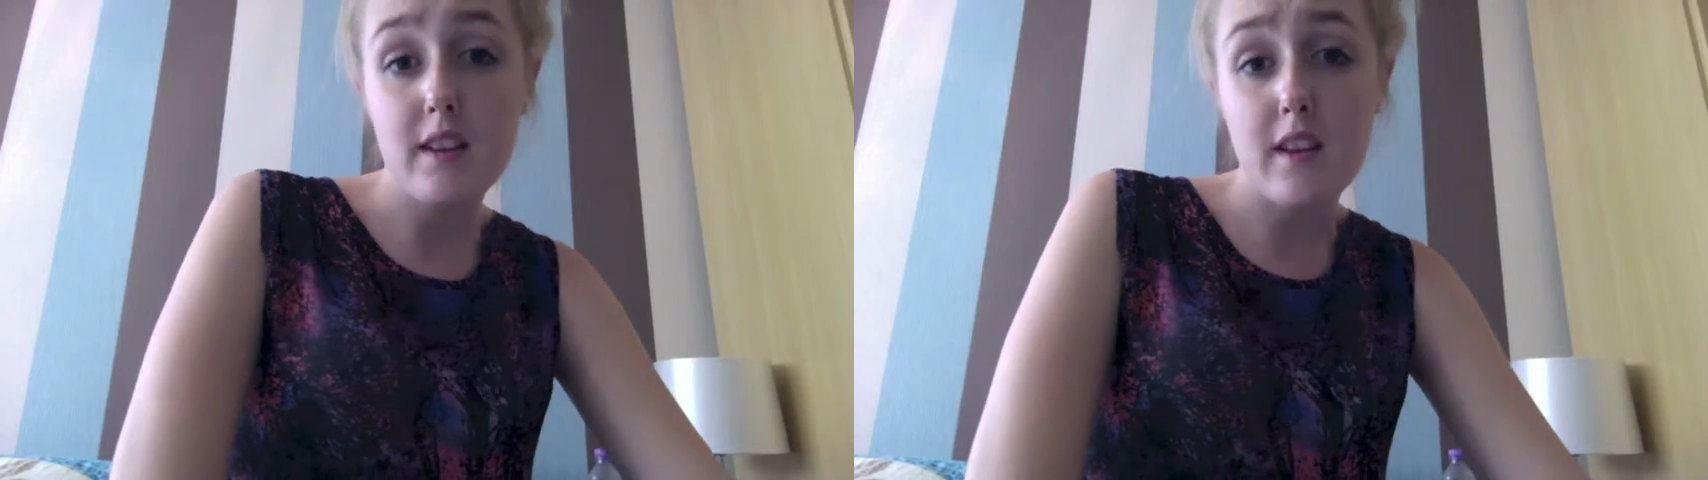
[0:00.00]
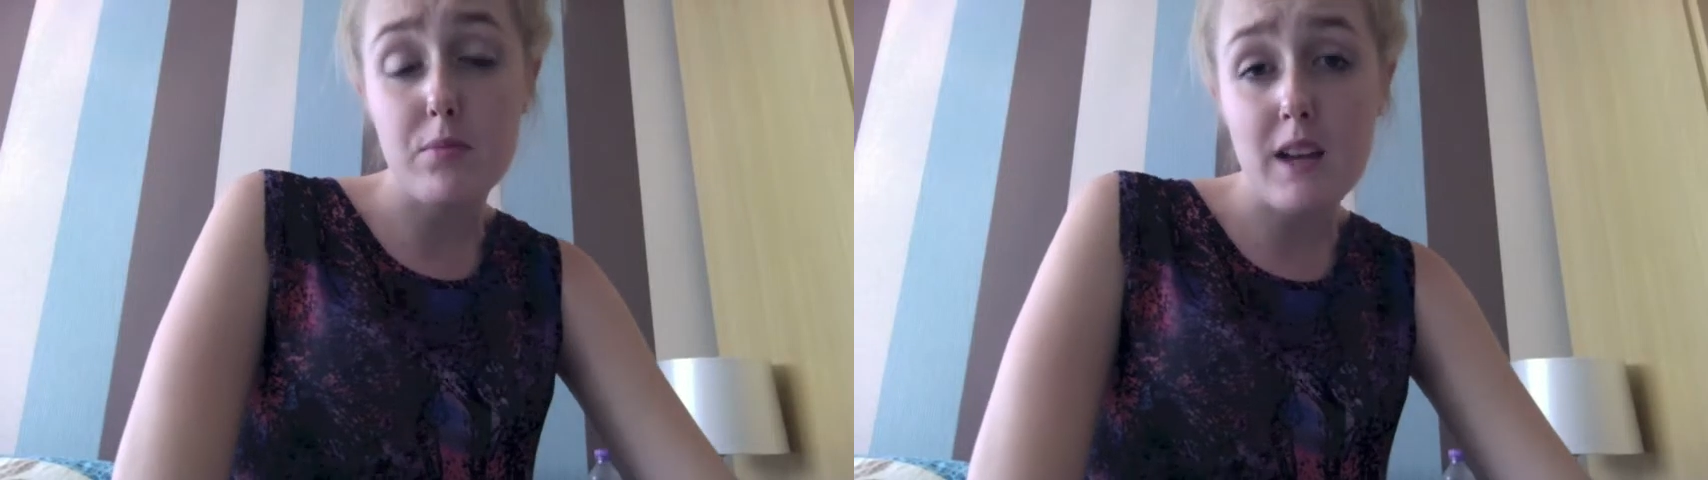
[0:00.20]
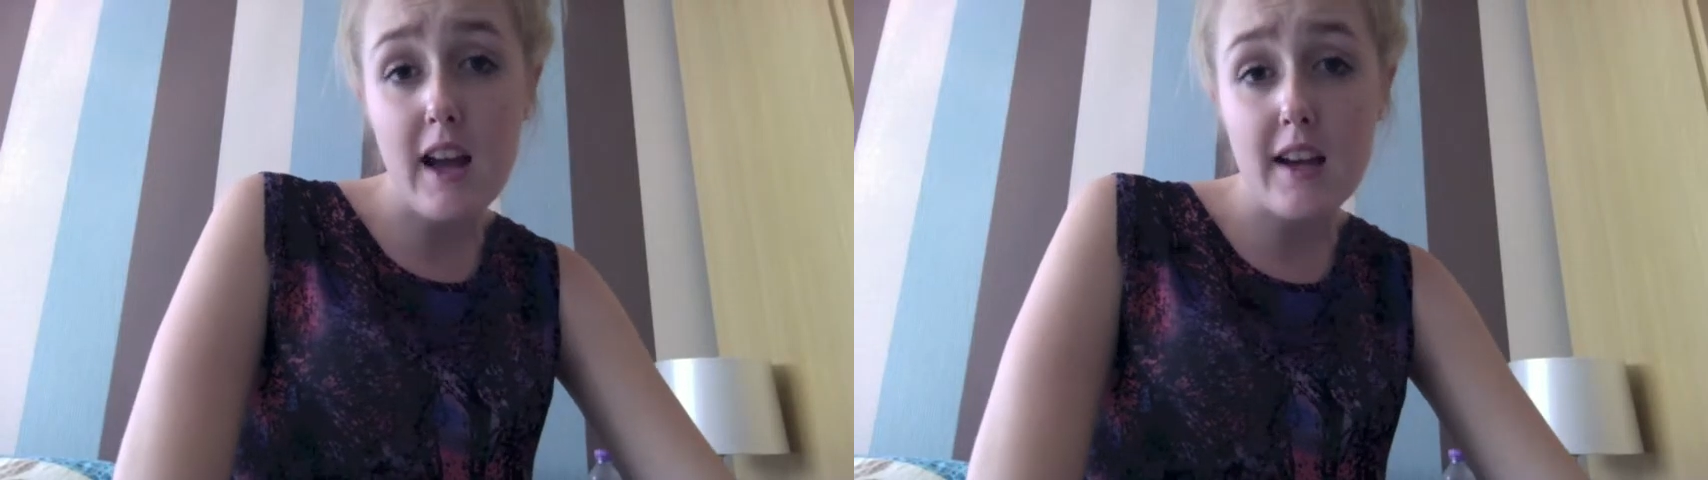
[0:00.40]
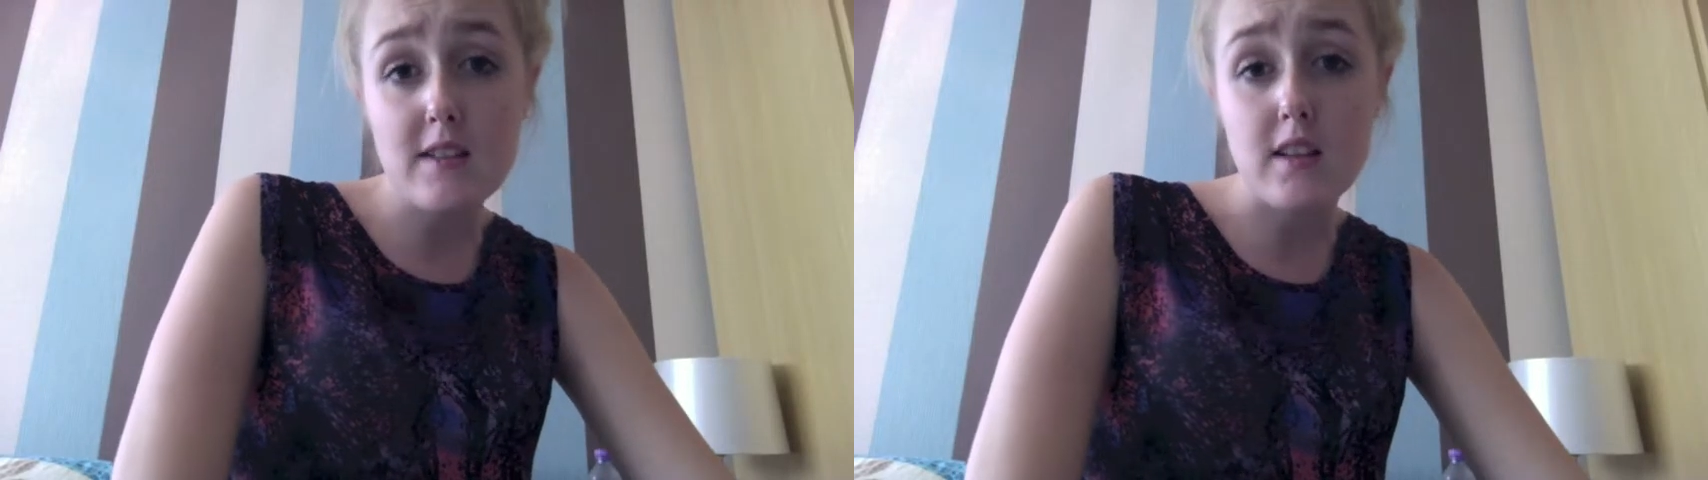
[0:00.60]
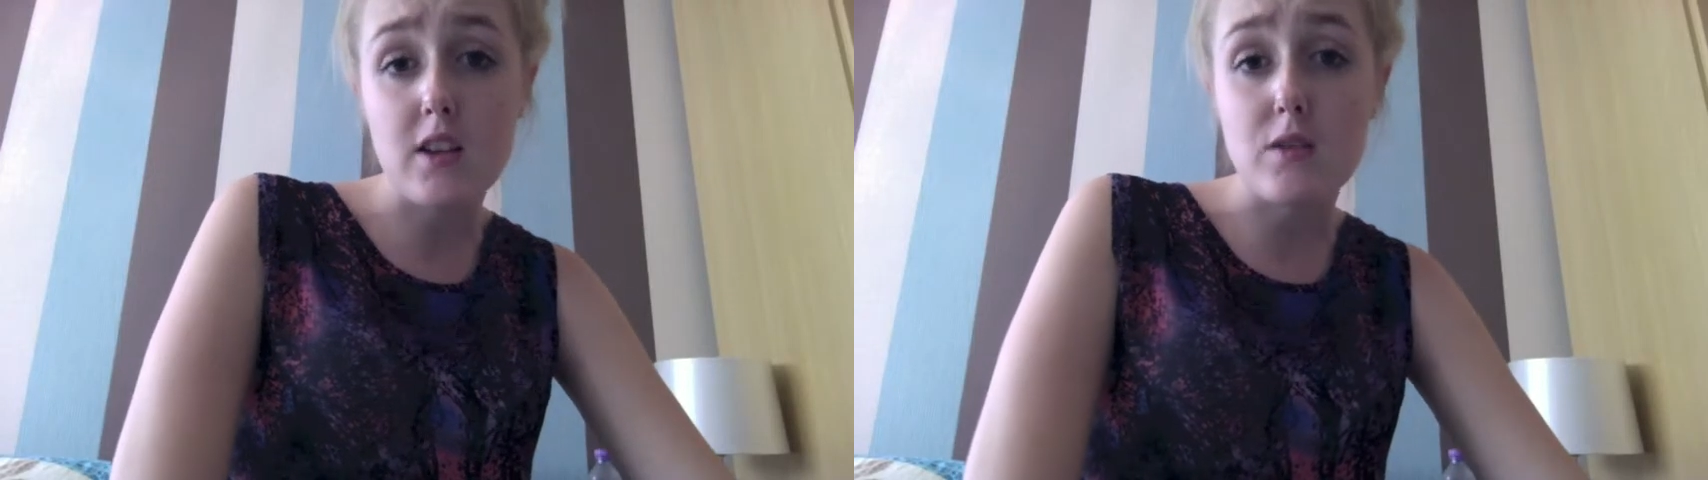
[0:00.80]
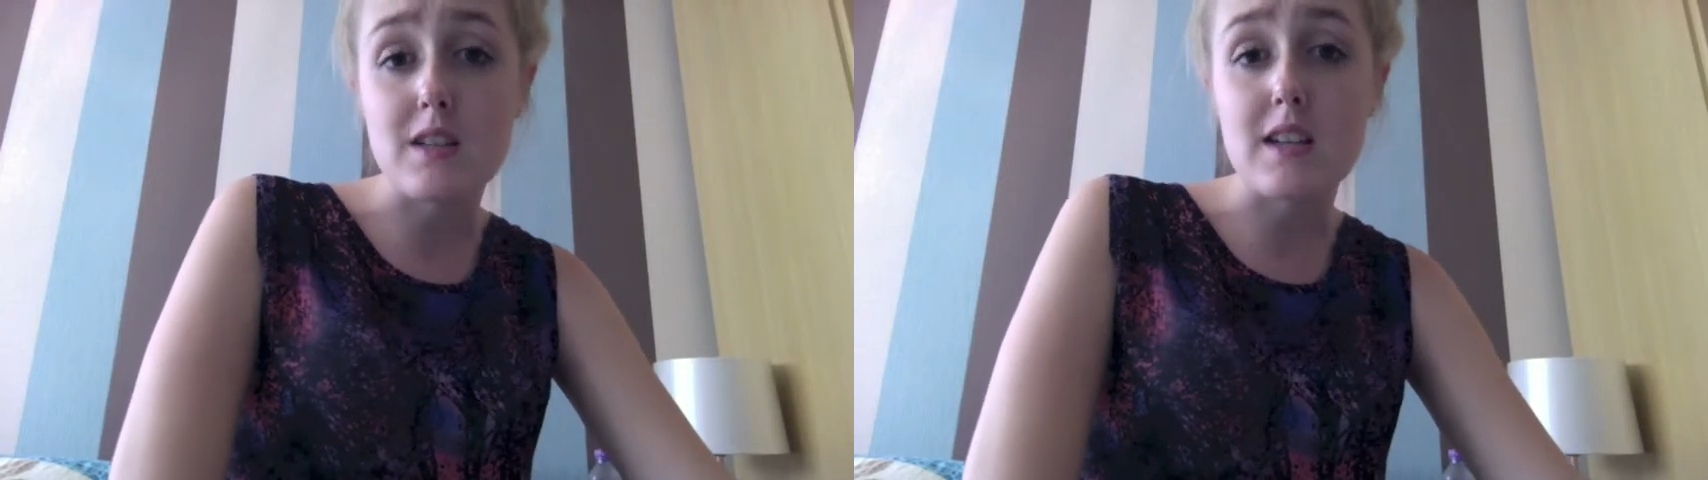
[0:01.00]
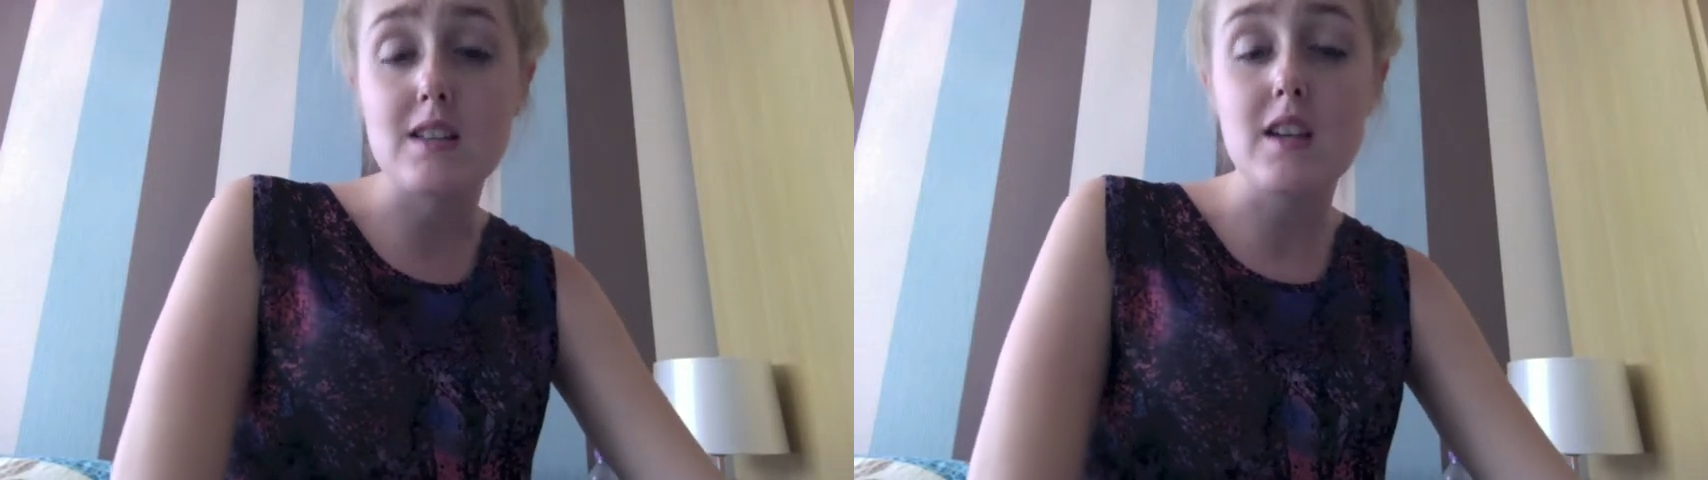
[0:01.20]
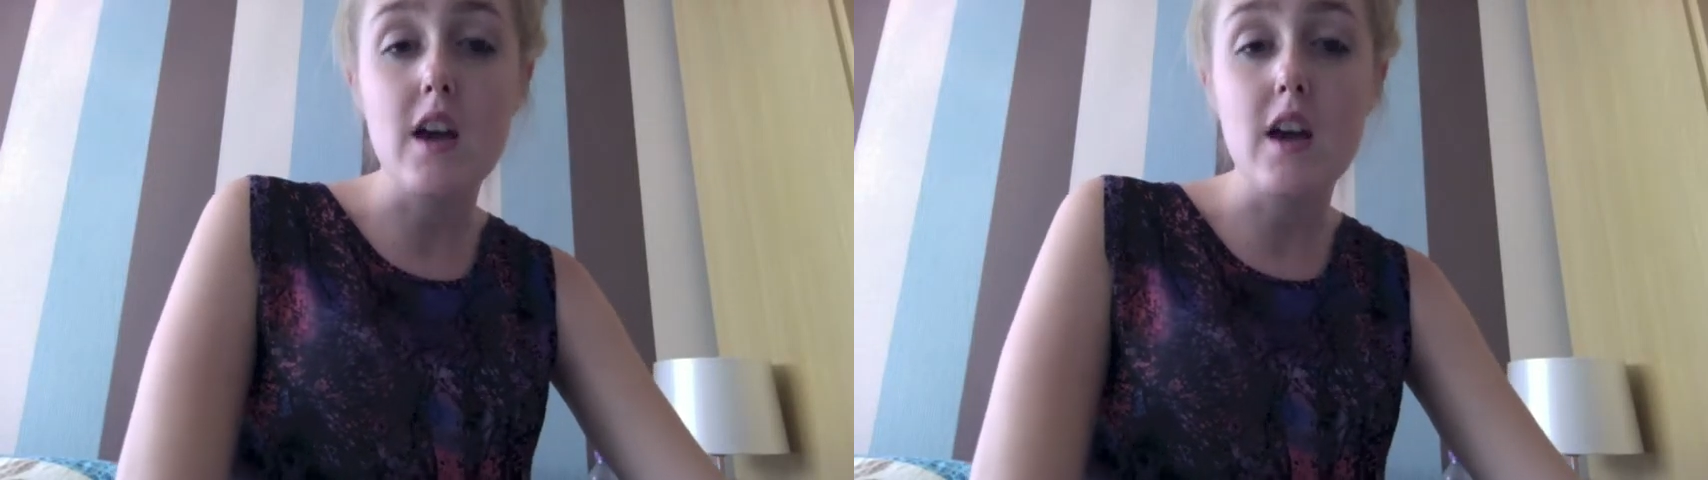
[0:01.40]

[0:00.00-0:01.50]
that they've been executed.